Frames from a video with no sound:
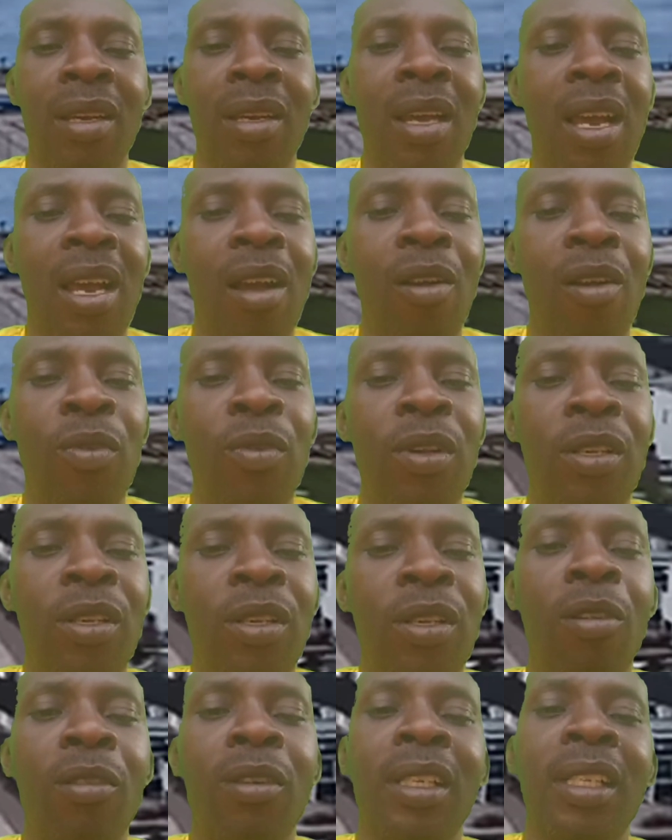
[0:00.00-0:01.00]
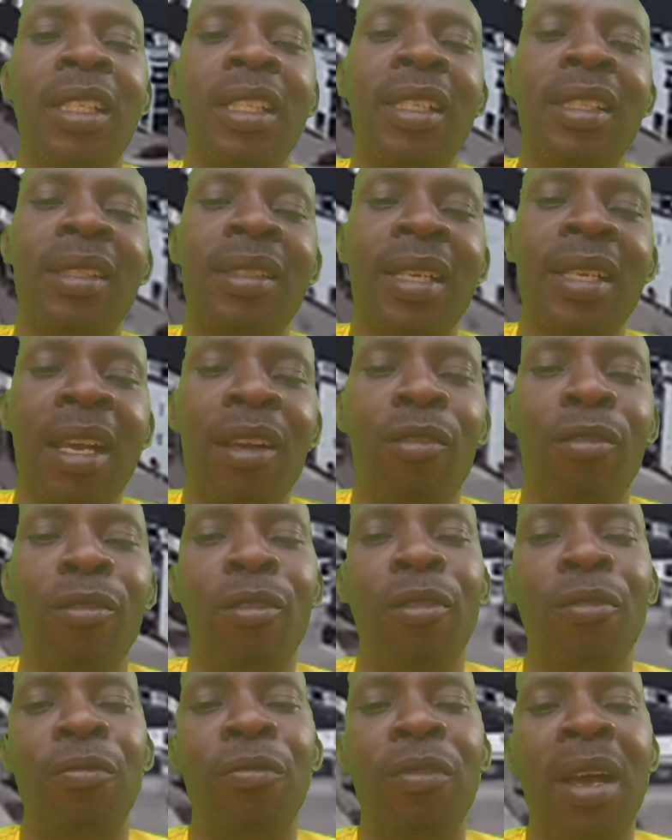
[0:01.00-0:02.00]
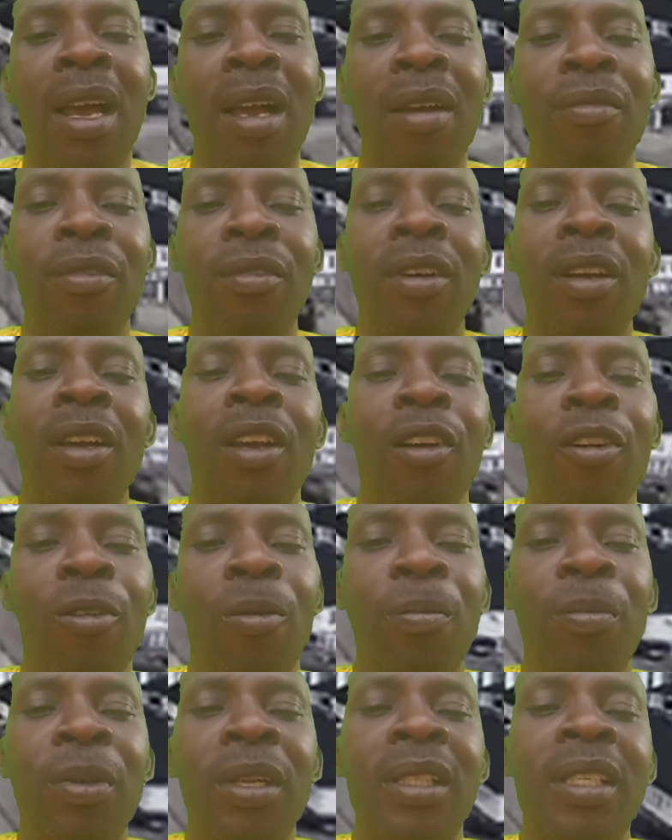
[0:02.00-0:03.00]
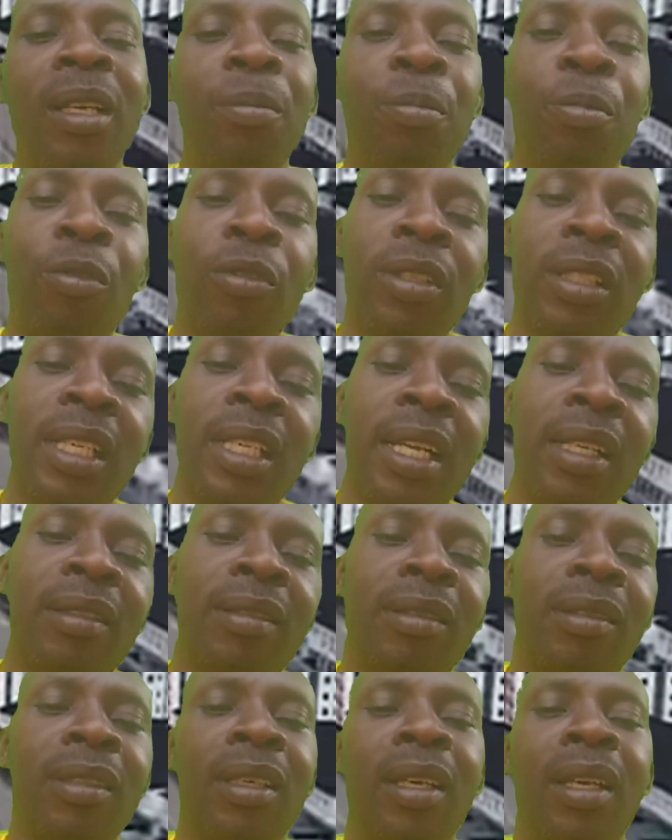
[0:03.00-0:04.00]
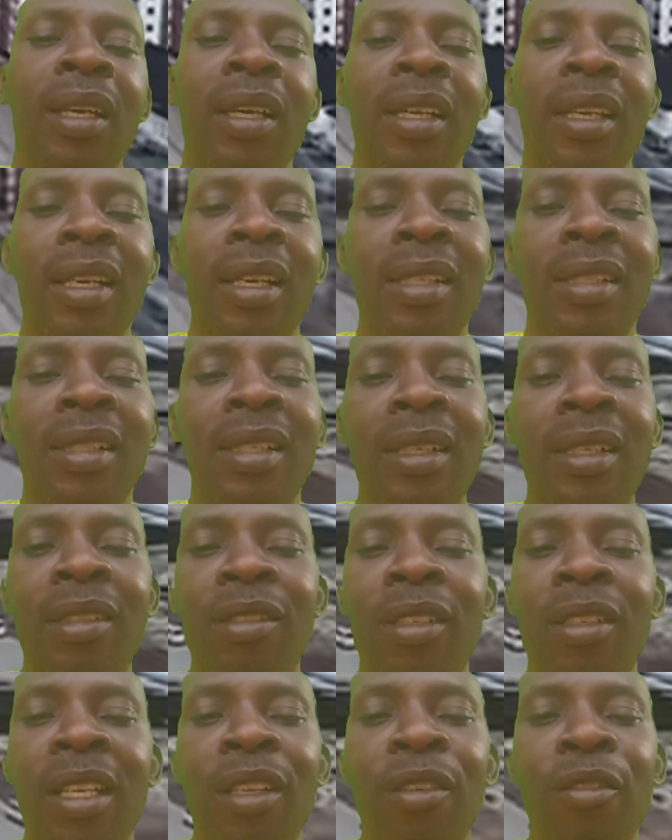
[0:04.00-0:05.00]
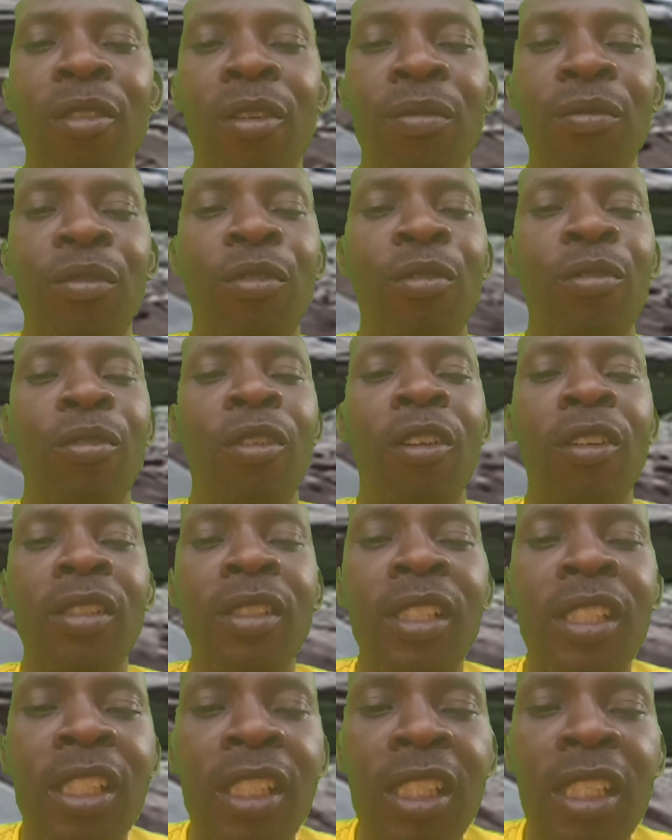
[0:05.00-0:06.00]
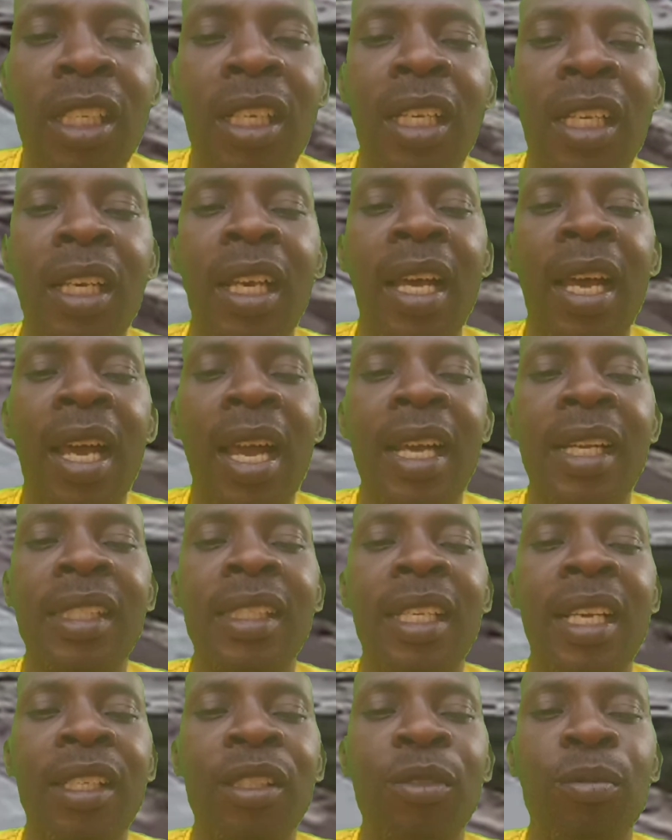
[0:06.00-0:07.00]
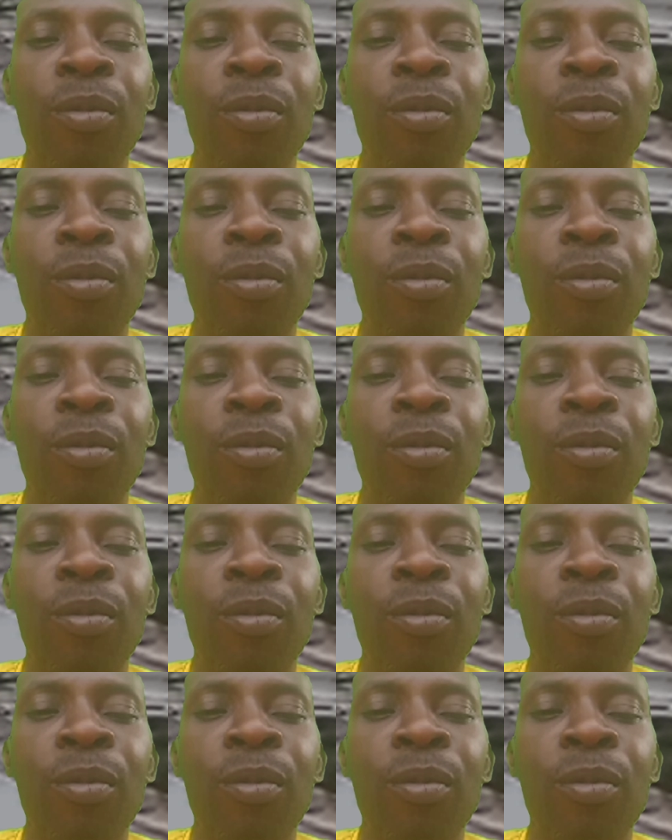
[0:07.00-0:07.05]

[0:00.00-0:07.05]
Are we stuck in a cycle of half-completed projects? Is it enough to launch ideas